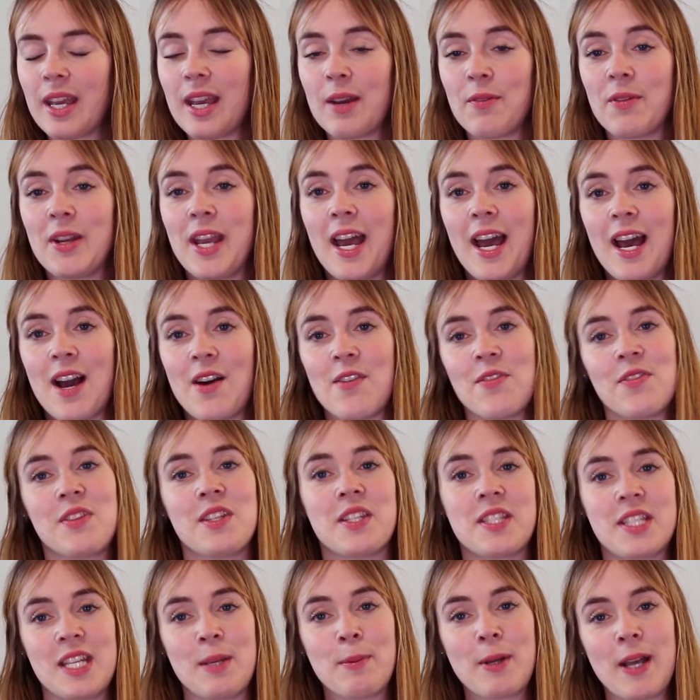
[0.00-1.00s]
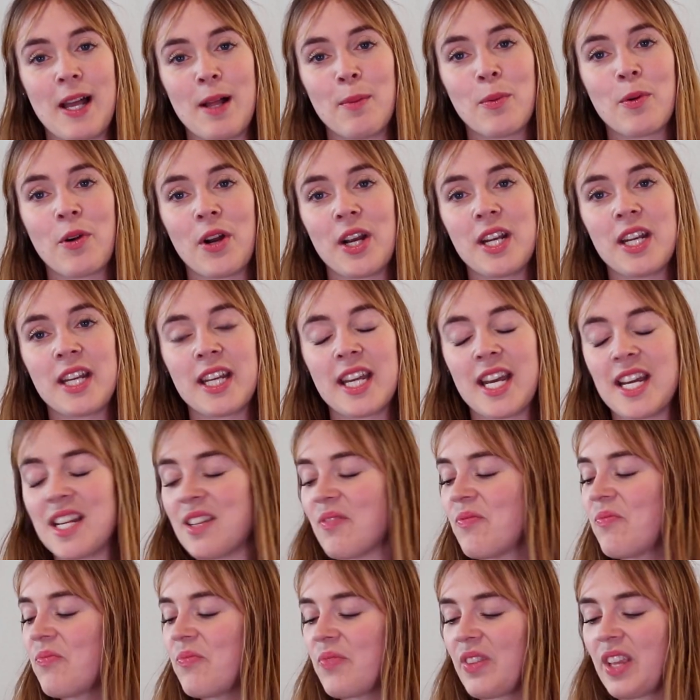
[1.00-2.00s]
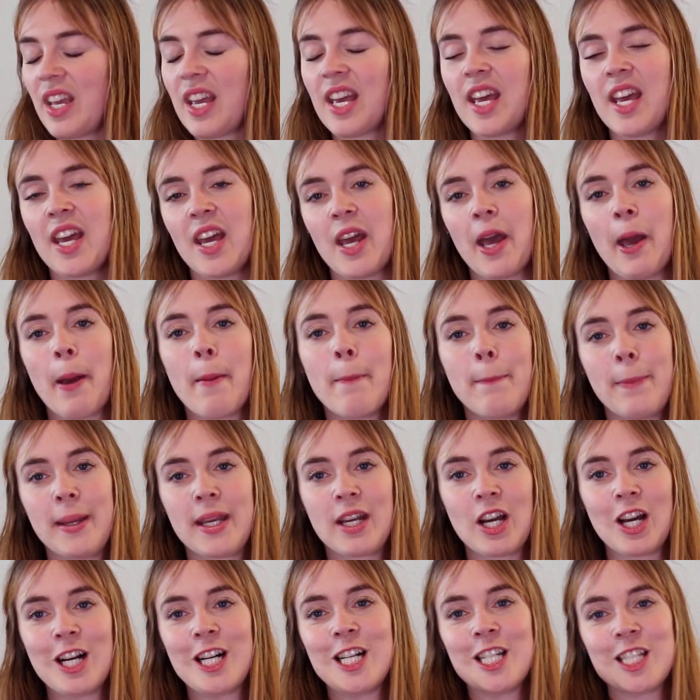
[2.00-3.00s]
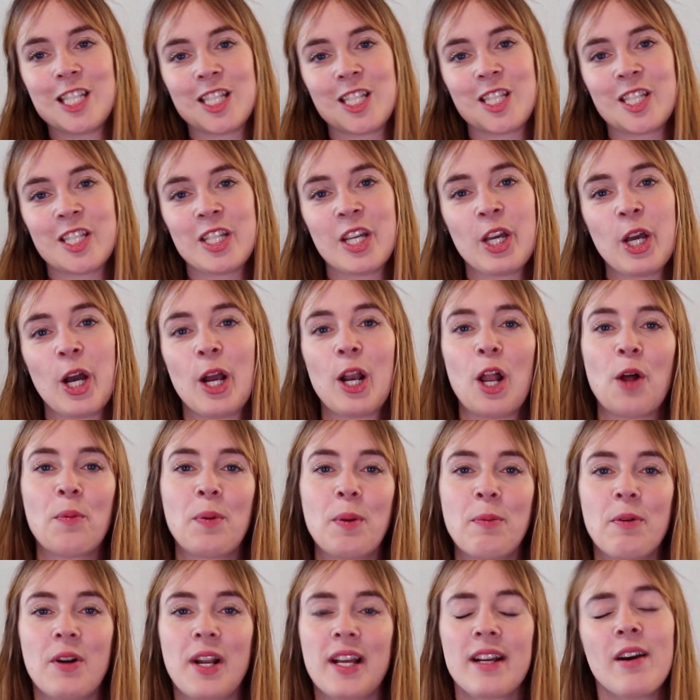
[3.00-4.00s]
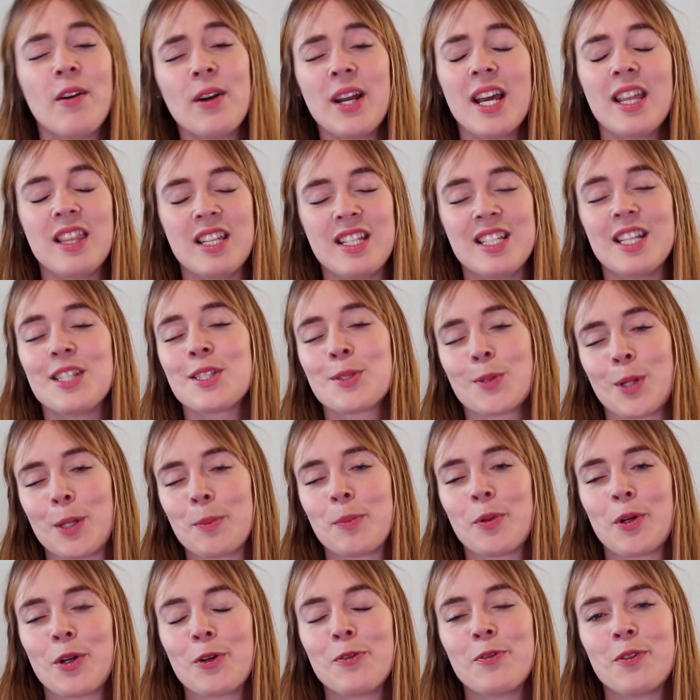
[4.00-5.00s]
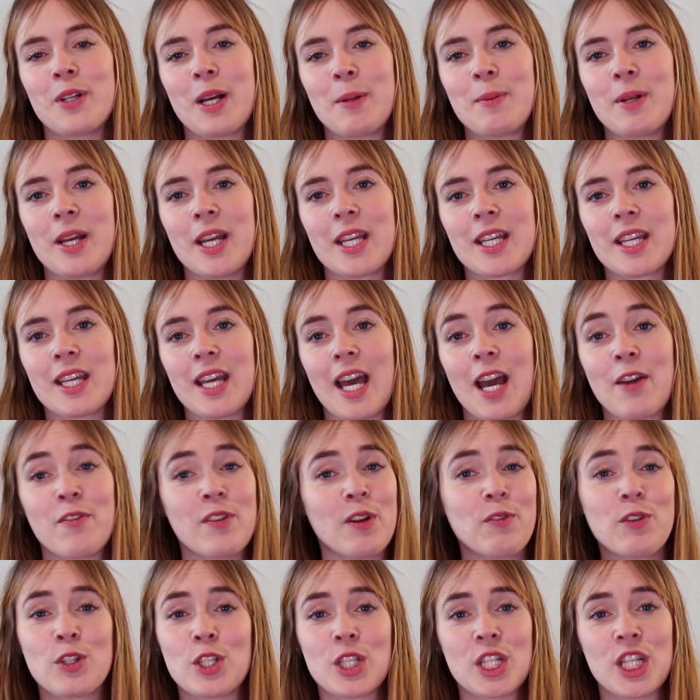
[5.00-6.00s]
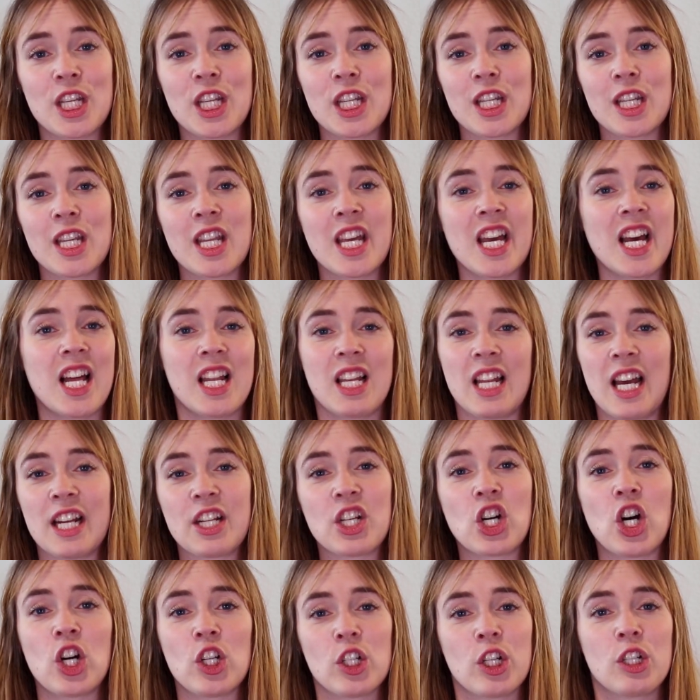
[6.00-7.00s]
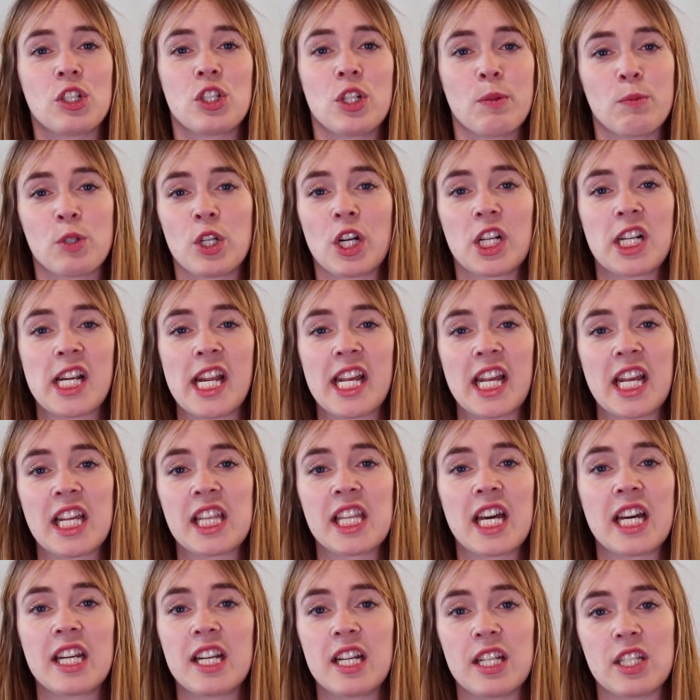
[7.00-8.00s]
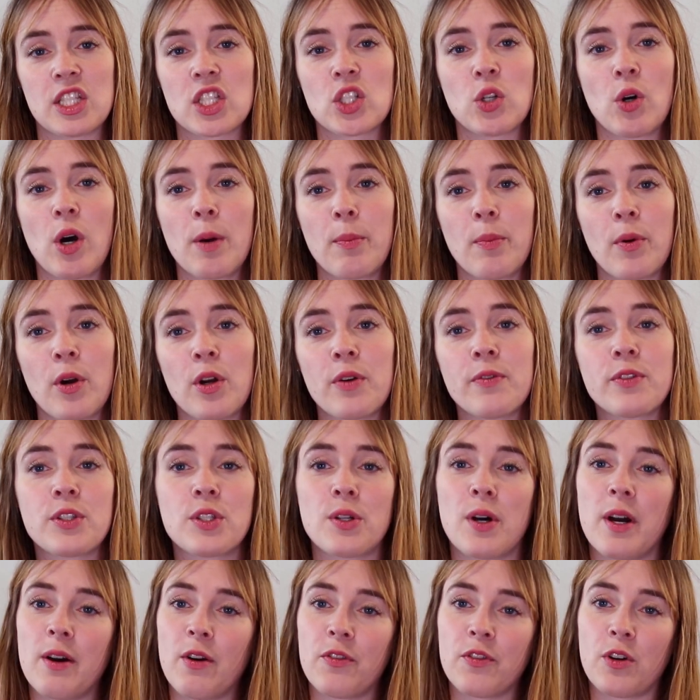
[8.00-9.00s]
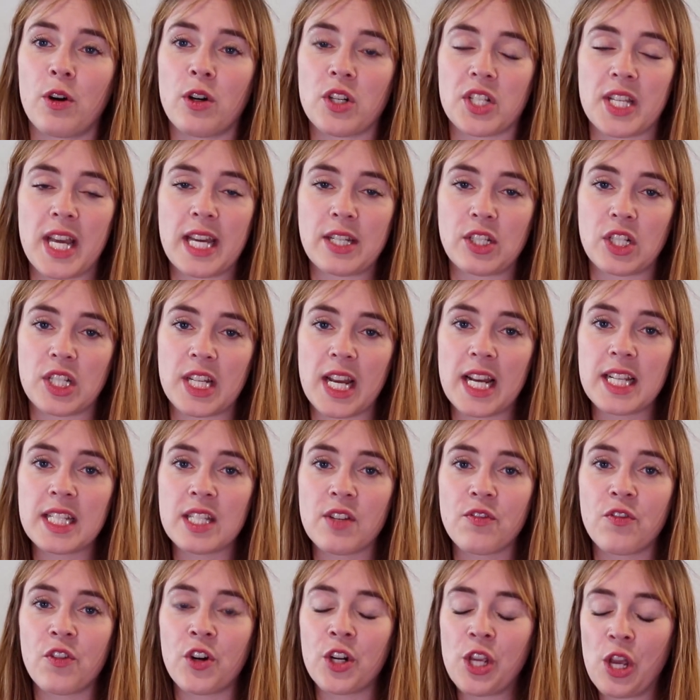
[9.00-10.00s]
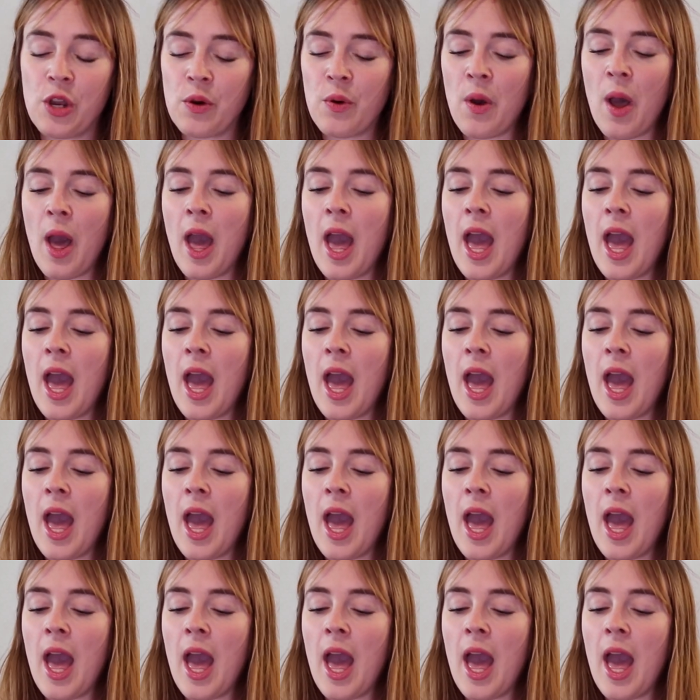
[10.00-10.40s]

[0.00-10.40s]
We have the sea kelp green again, because a lot of people are like, oh yeah, these are squat proof, and I'm like, I've never seen a light colored Gymshark legging that is squat proof, so I of course had to test it for you.